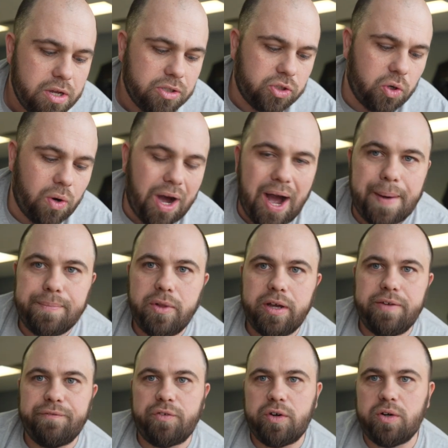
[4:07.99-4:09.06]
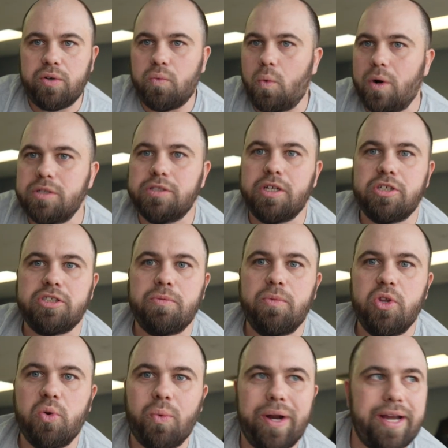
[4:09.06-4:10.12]
So I'm looking for ones that are somewhere in
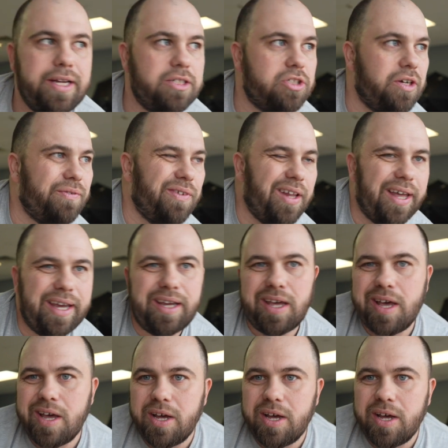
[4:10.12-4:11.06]
the range of like